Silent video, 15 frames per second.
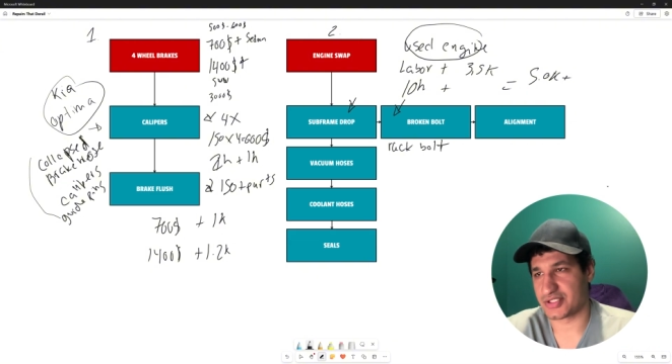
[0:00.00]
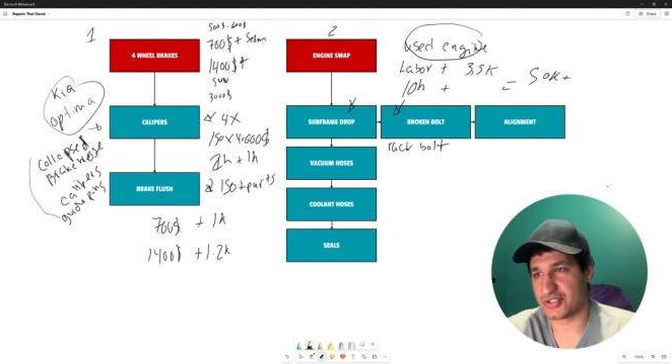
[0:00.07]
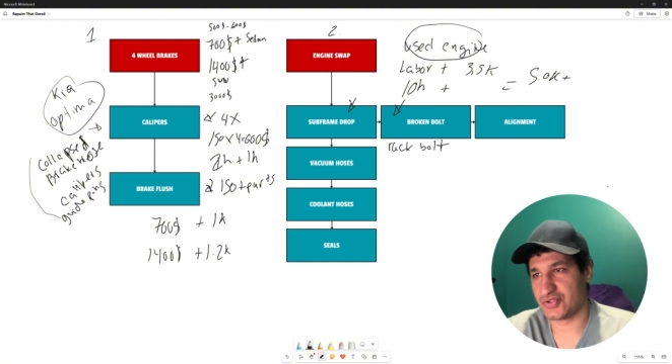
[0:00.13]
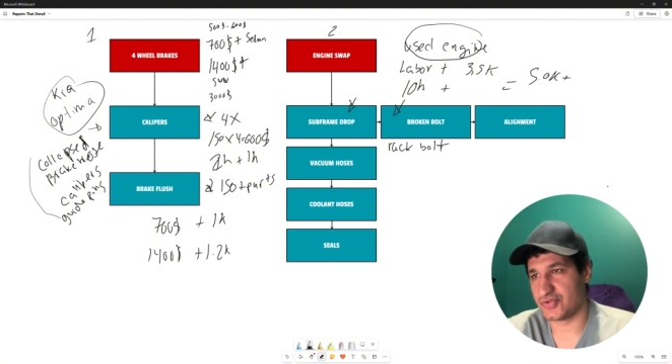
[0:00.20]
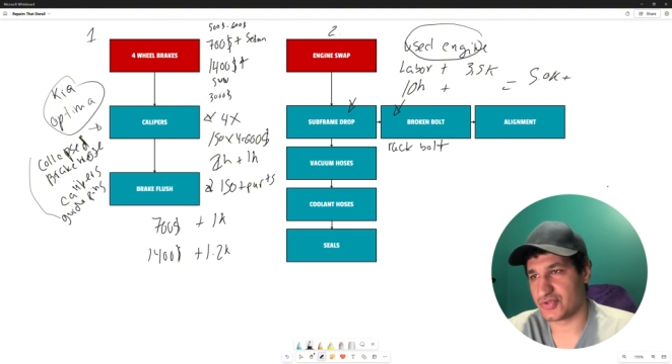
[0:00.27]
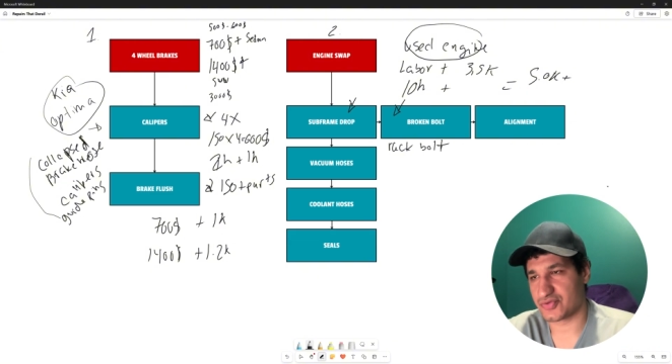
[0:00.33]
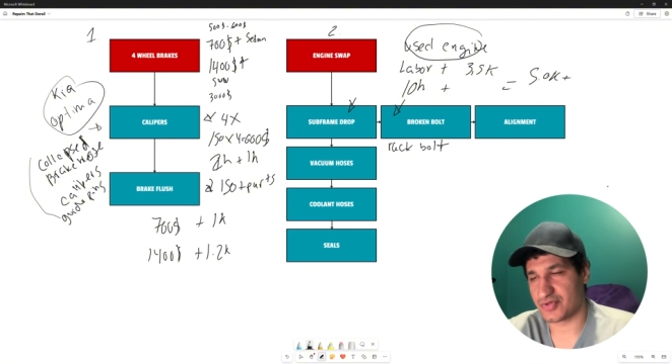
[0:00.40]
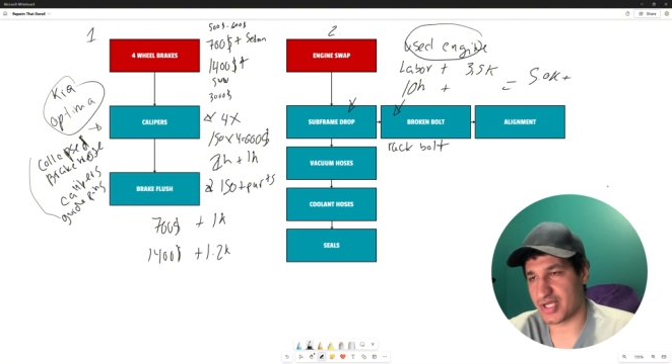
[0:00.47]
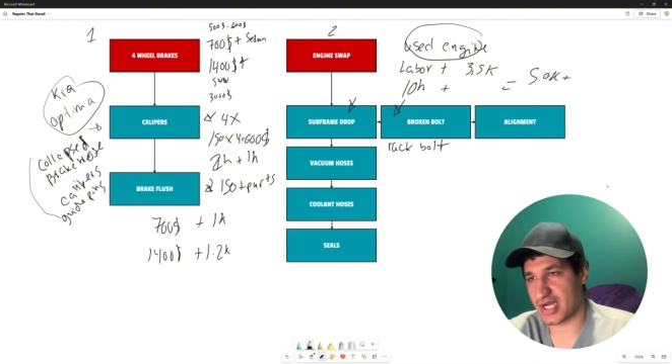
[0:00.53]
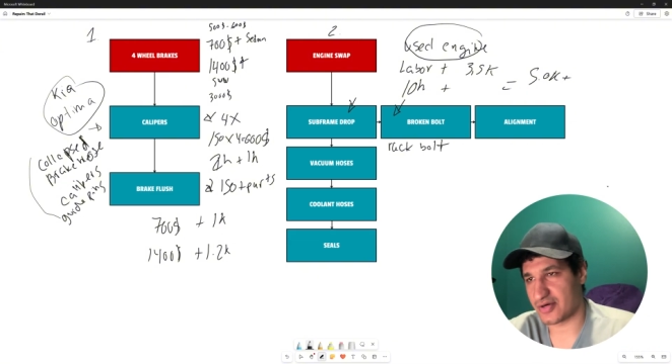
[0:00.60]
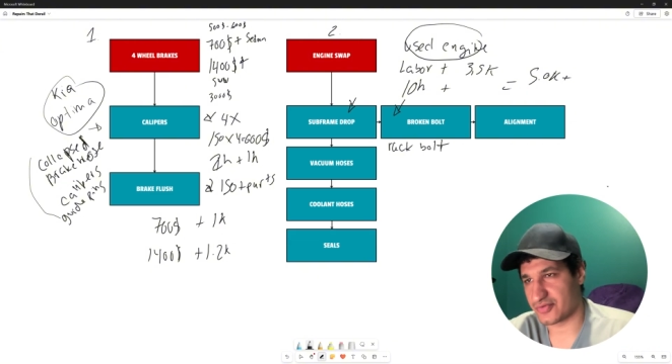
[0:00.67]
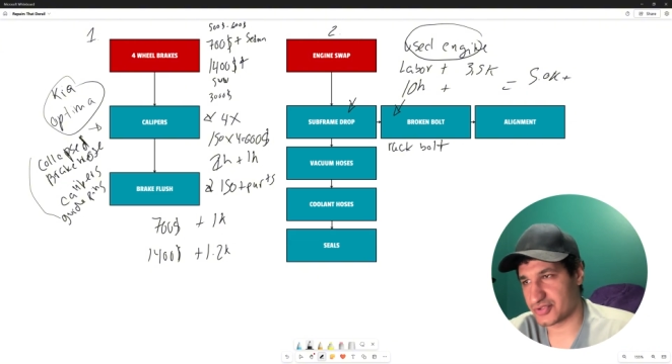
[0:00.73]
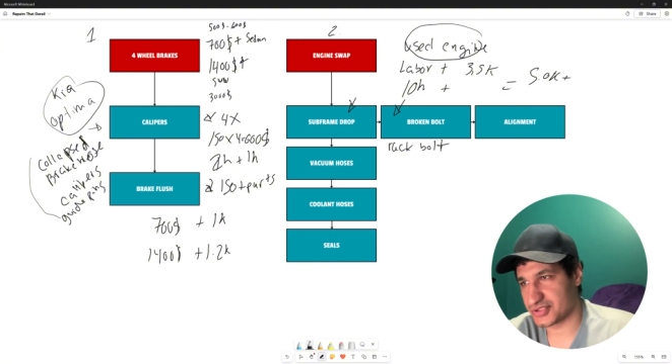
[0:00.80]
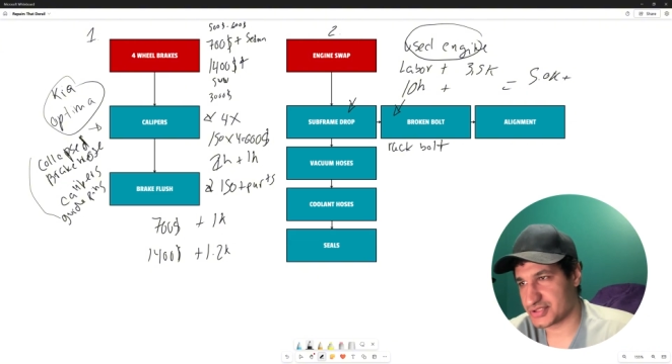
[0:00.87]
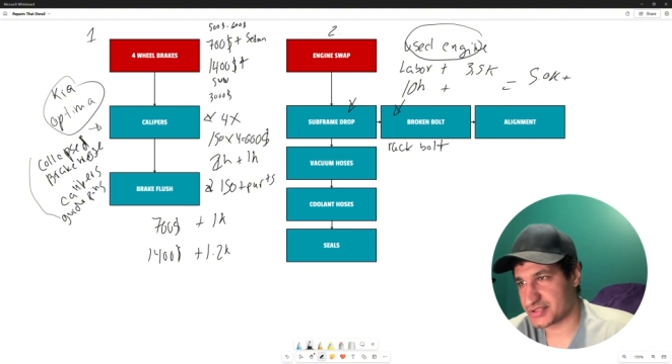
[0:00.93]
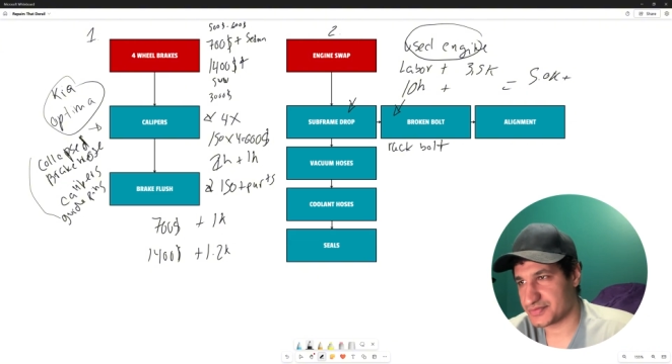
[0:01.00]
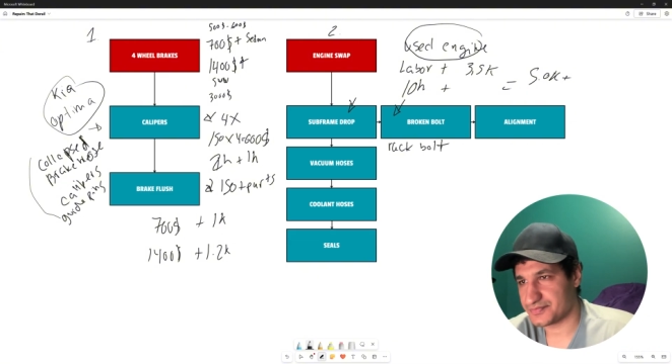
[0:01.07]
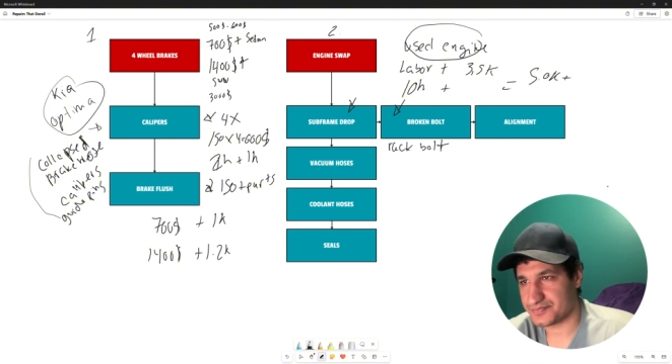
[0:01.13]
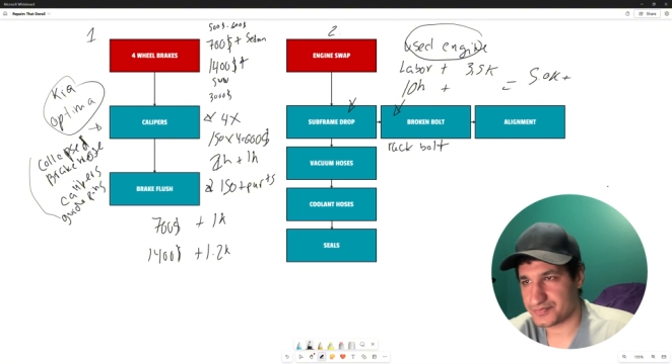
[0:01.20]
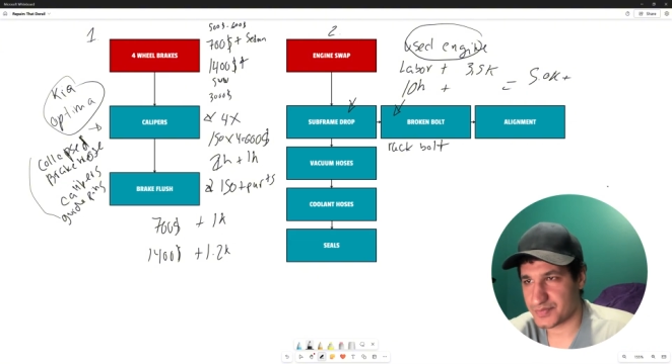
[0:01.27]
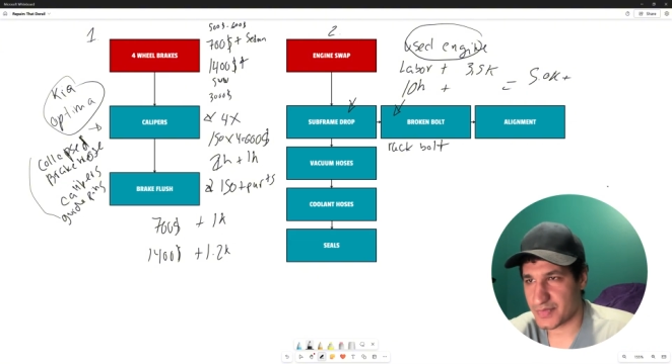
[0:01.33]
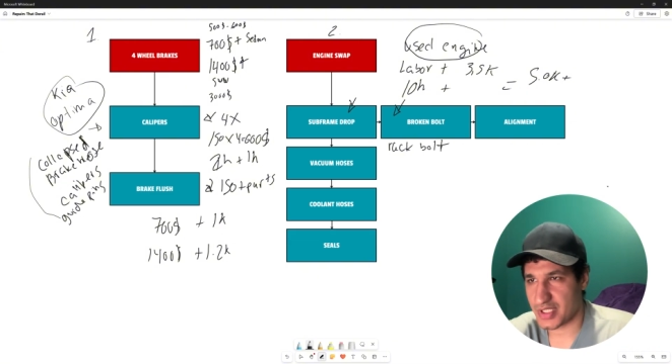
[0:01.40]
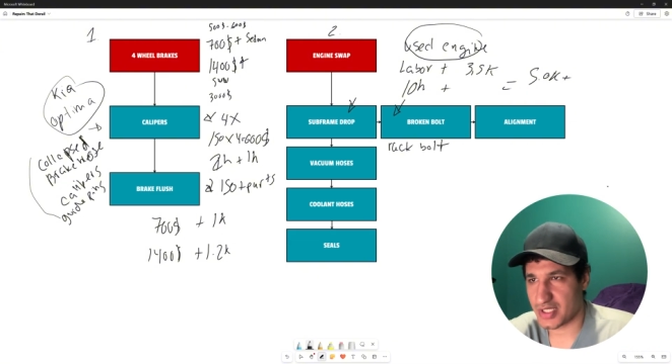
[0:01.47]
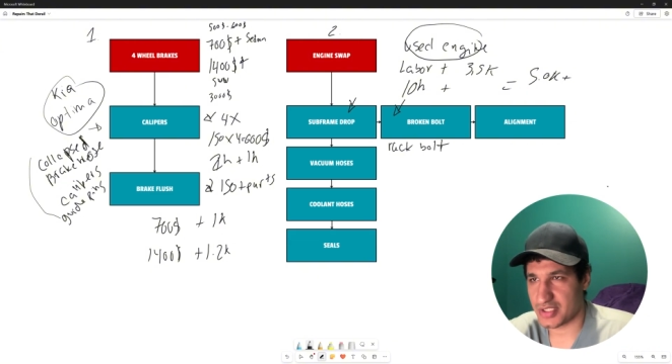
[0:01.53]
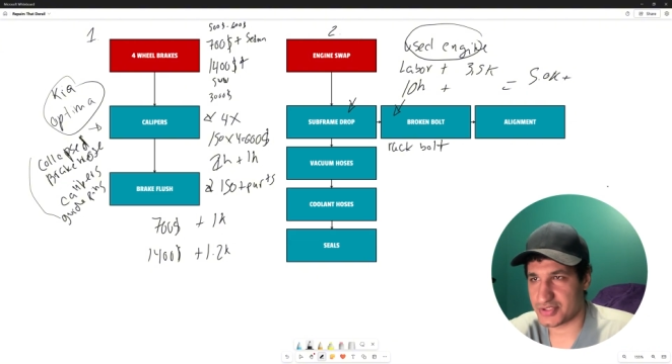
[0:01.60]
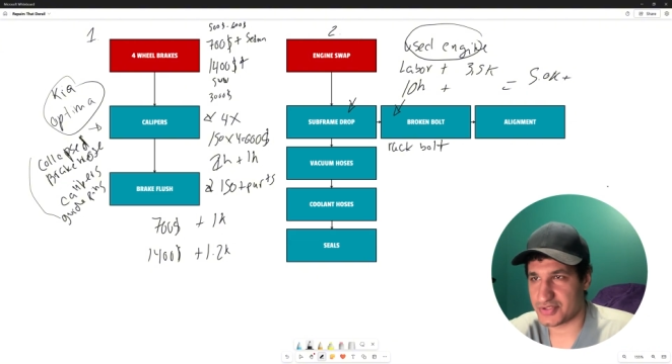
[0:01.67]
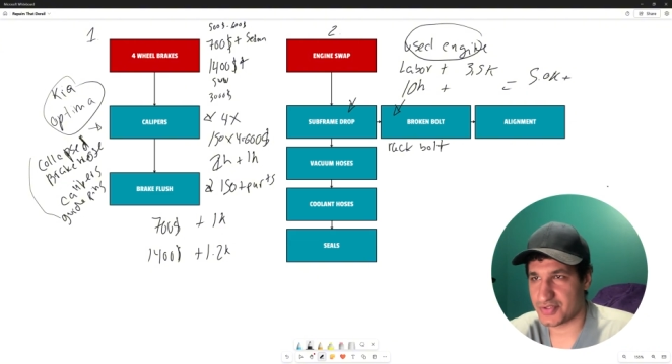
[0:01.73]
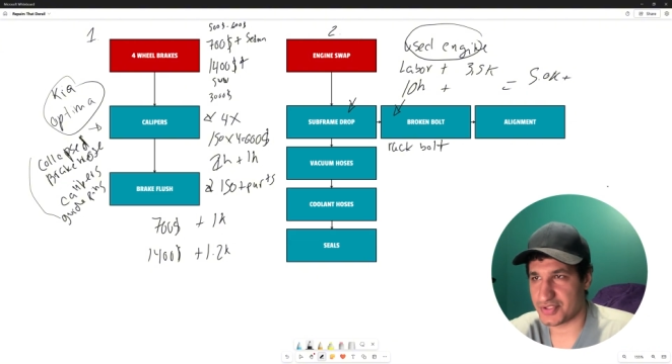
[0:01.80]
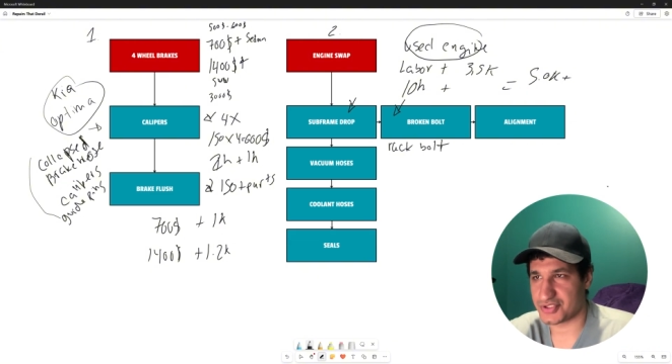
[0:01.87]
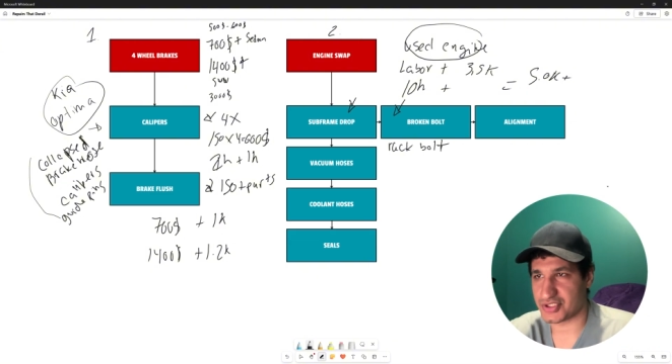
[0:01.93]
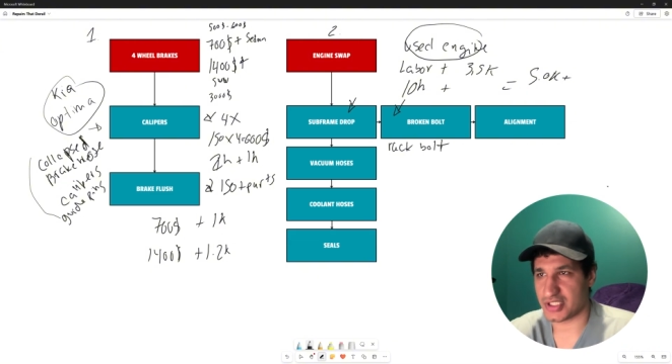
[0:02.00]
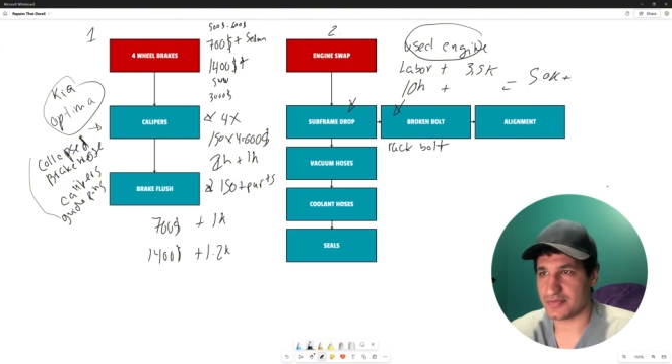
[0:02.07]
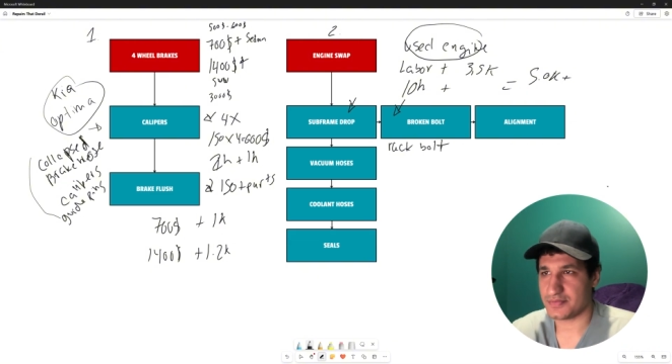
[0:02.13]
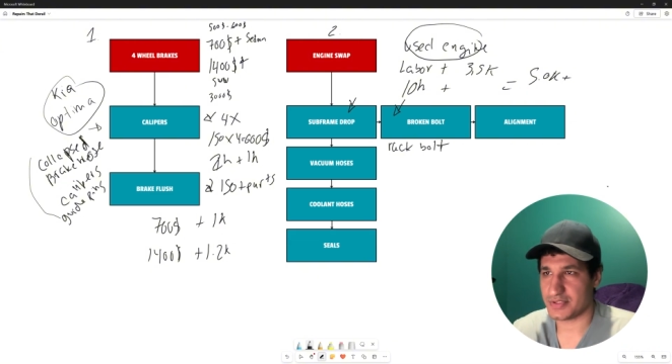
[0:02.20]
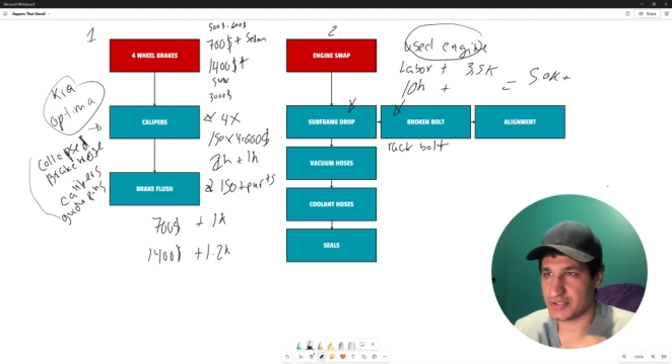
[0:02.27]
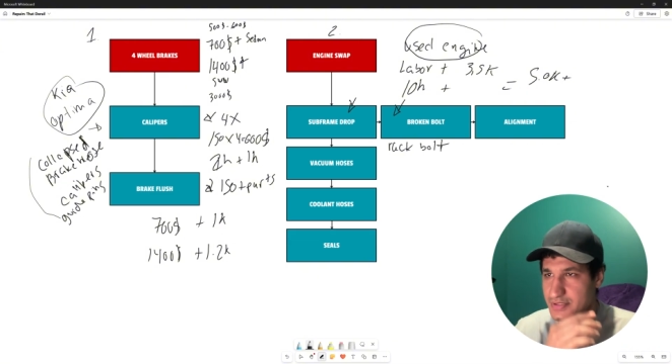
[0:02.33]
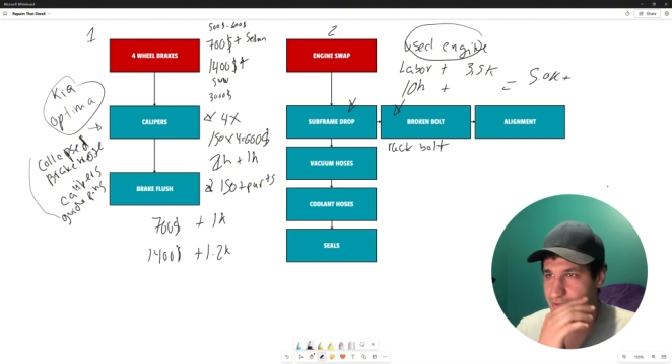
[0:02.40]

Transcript: 2-3 hours to the job.